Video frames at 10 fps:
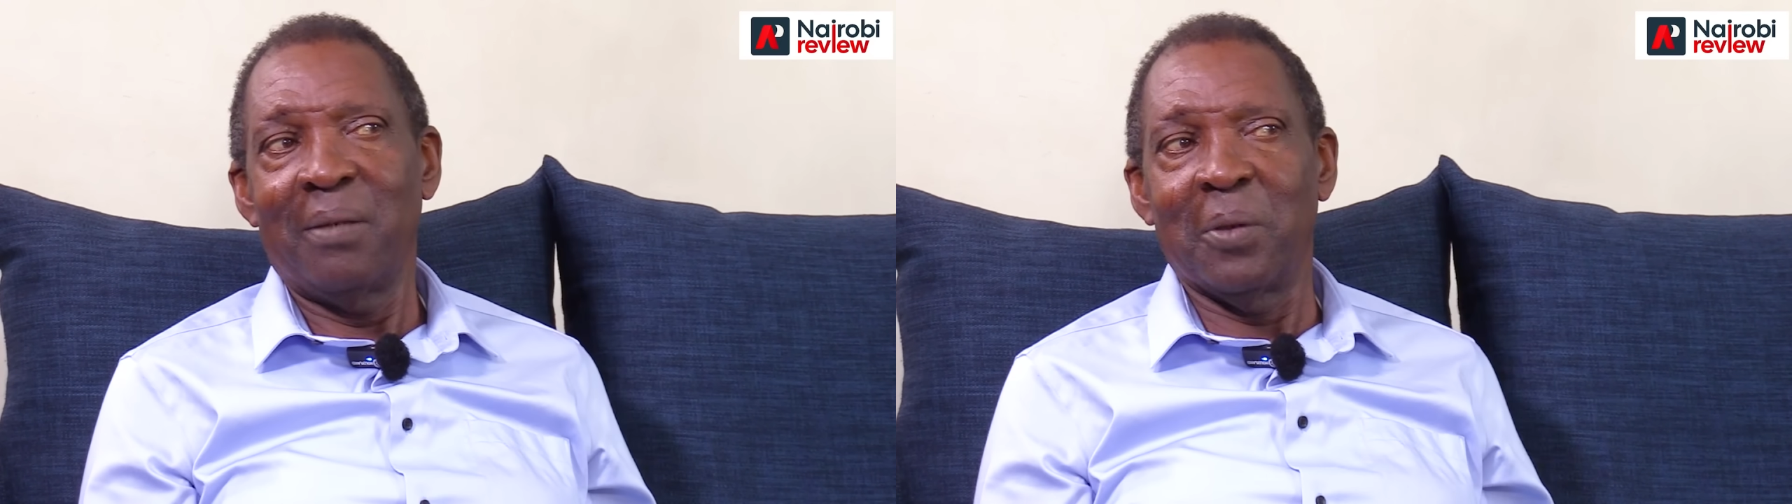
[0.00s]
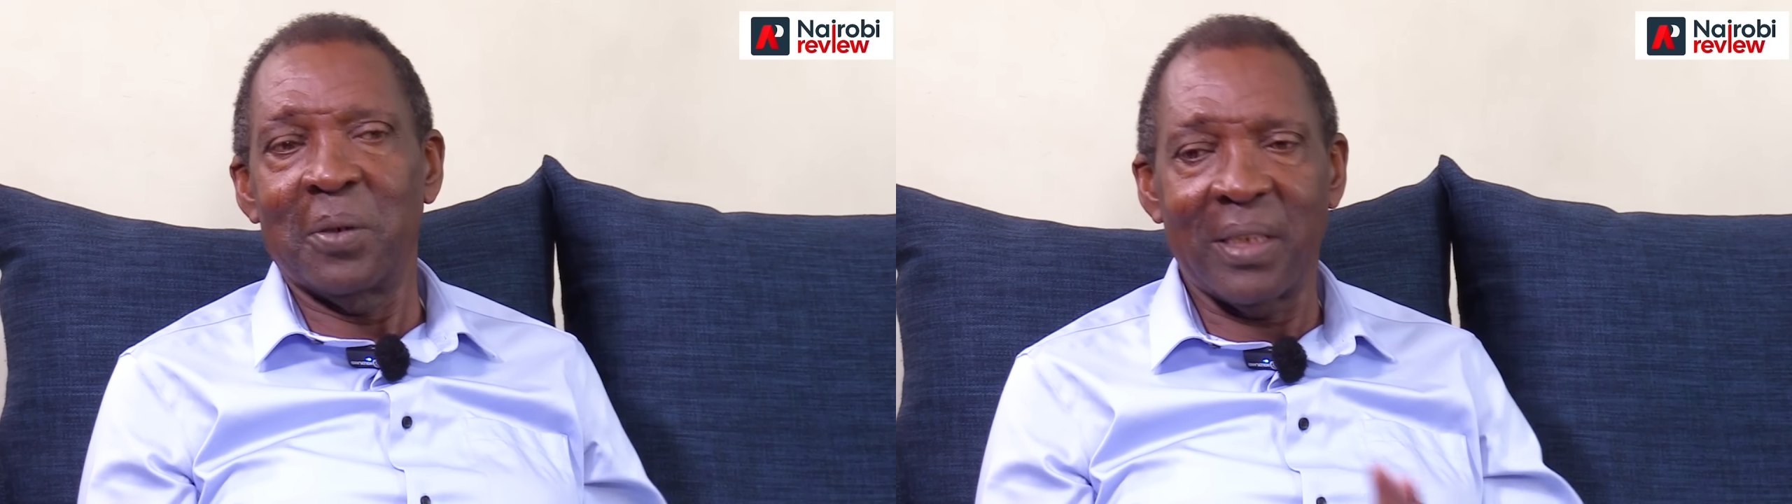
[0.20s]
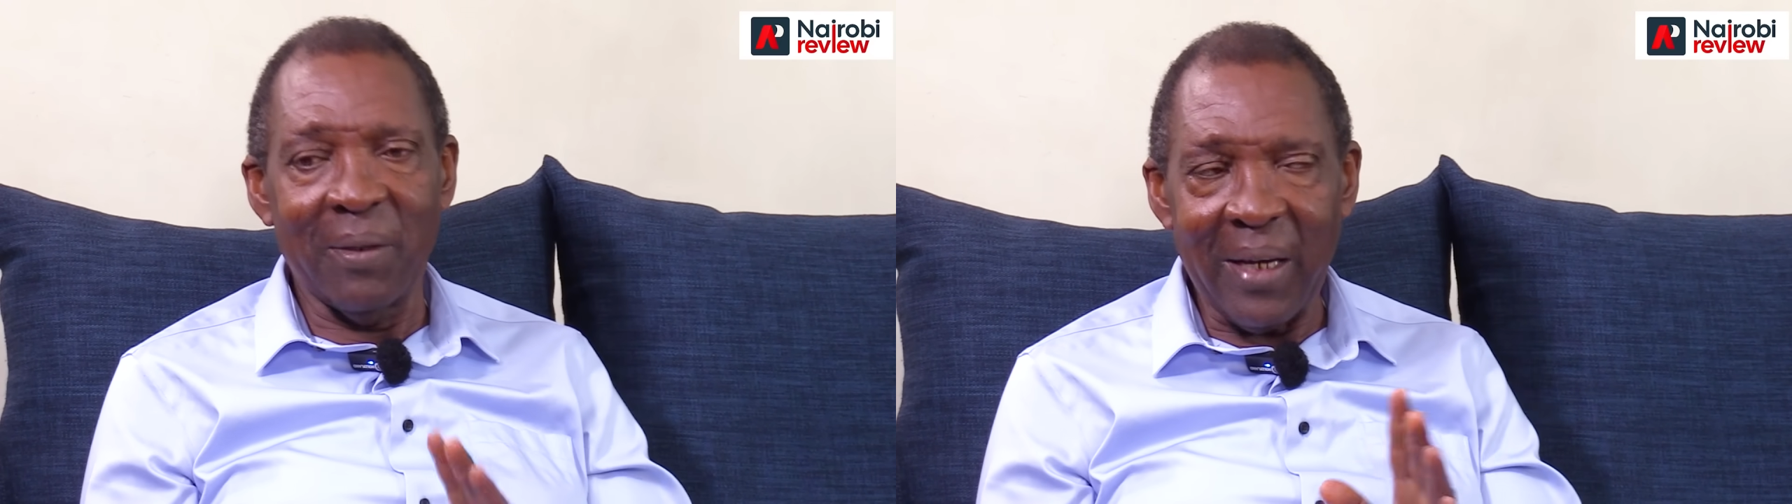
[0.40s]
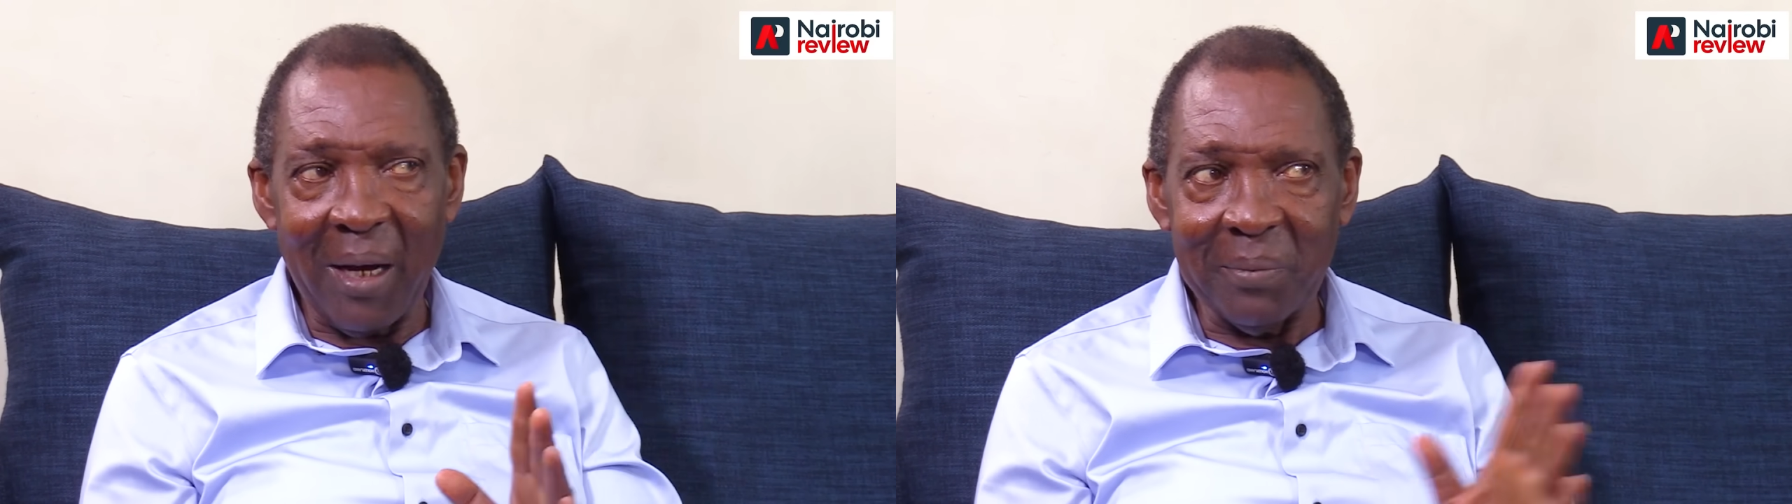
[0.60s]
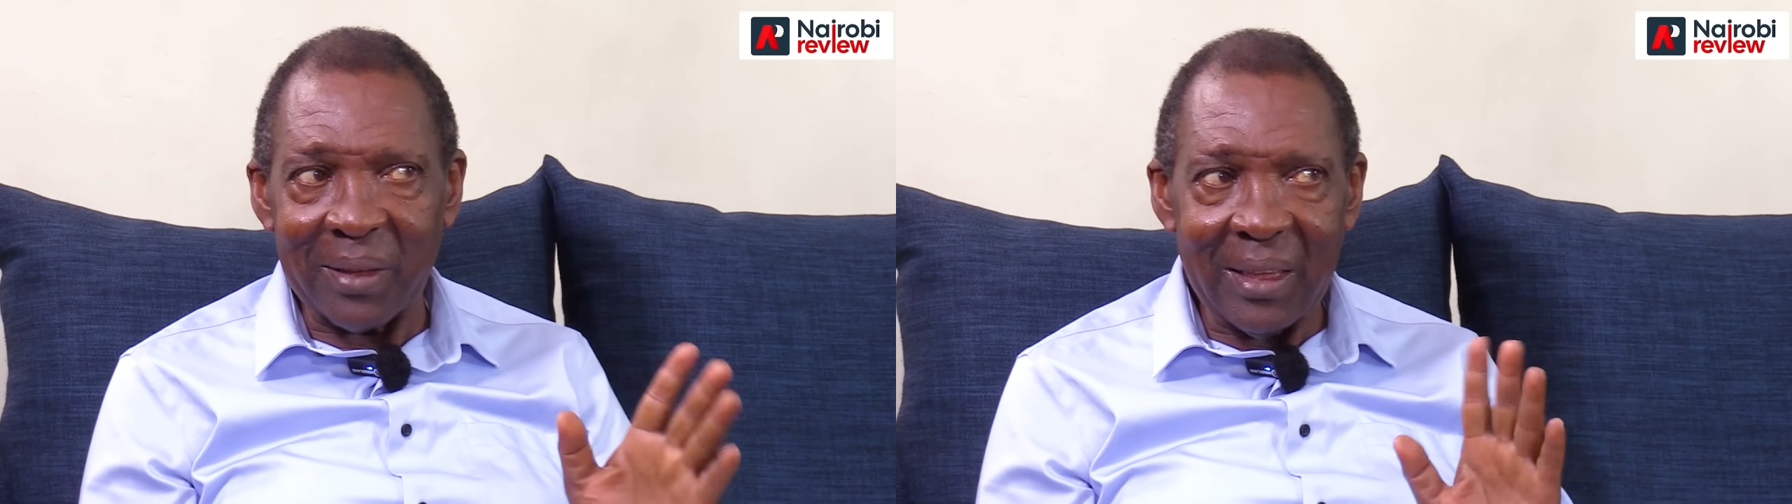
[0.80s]
because the way
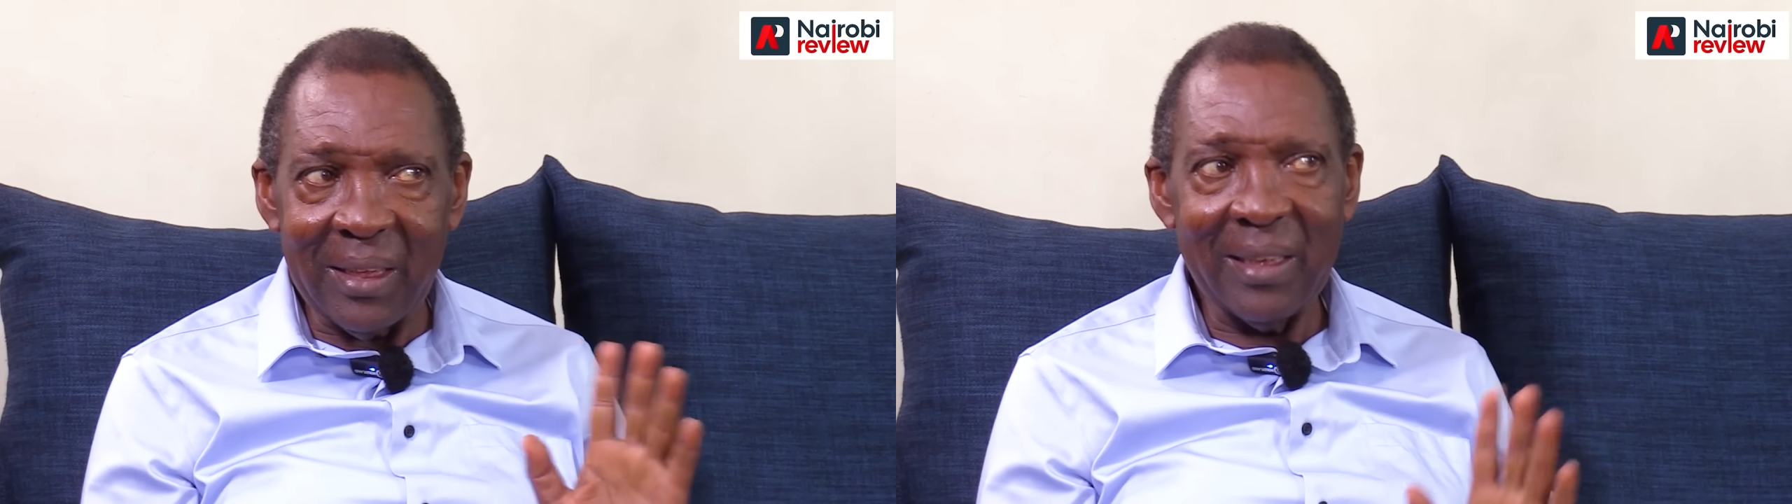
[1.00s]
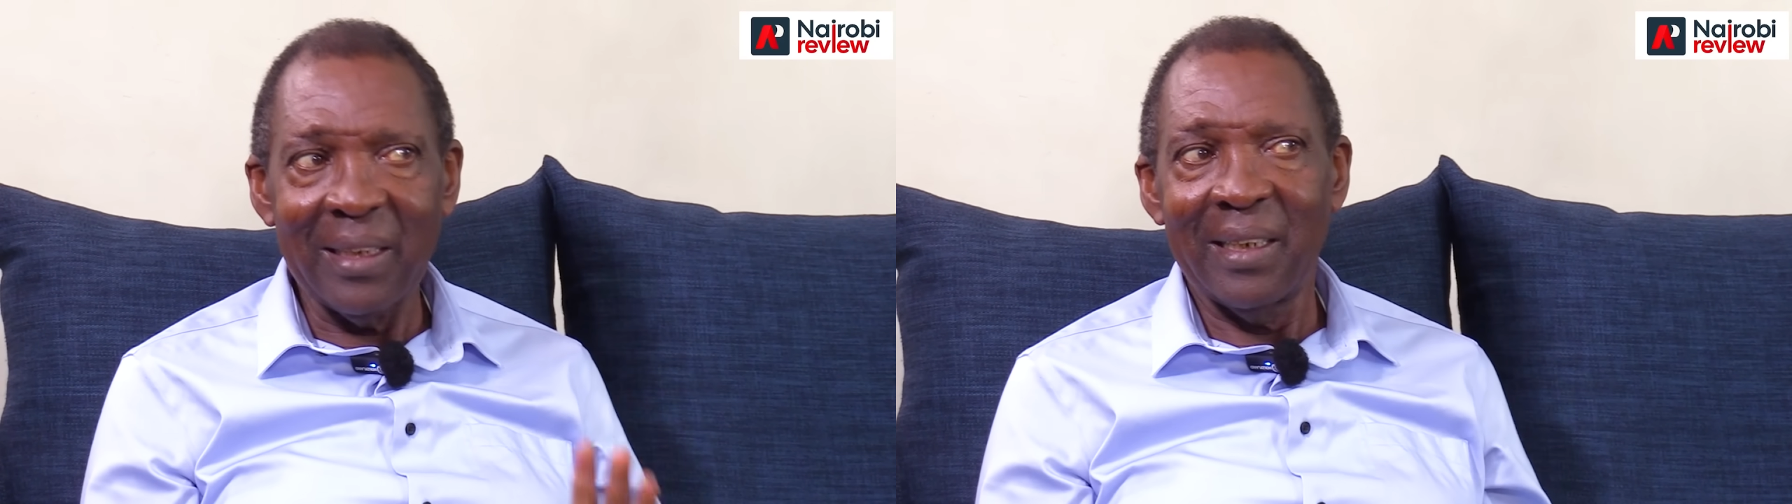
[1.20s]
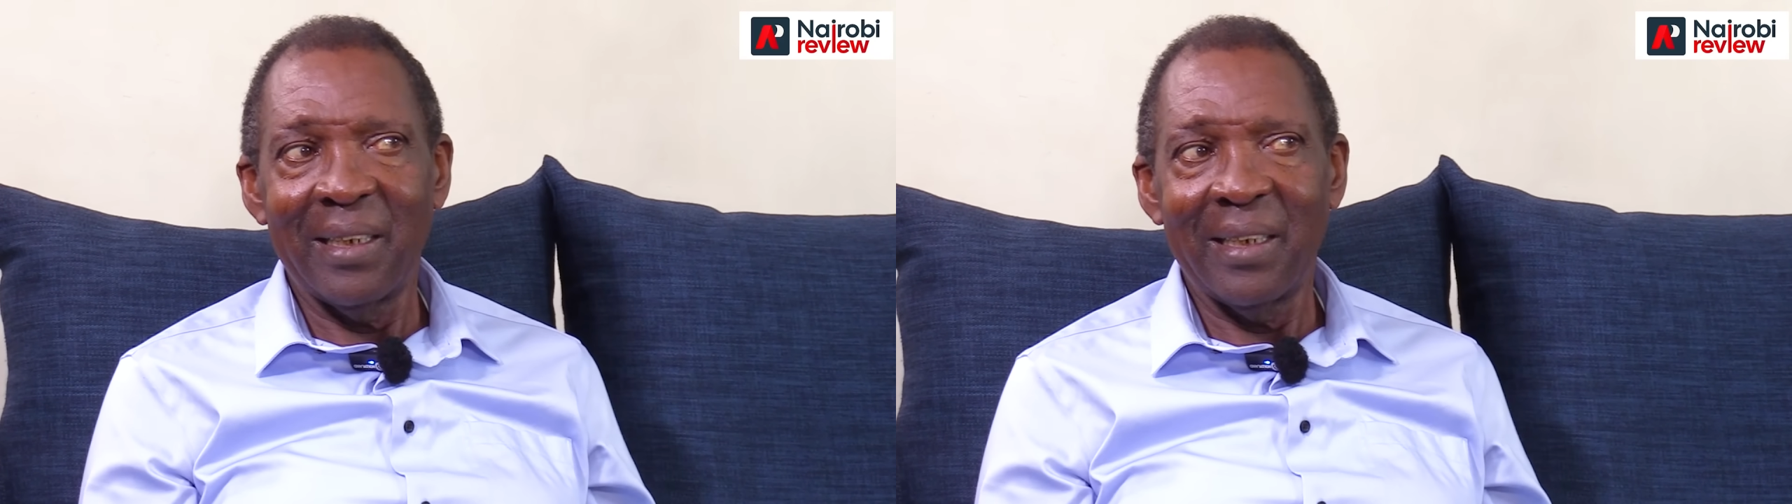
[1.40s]
I'm seeing,